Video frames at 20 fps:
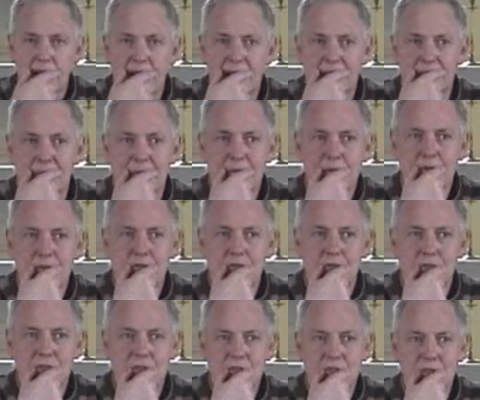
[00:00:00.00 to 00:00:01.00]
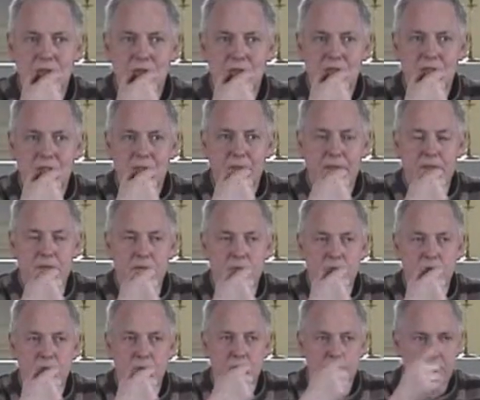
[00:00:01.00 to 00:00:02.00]
And I remember talking to Eugene
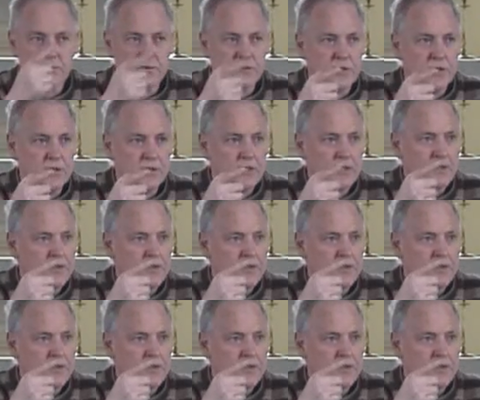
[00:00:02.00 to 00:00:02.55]
about one of those things.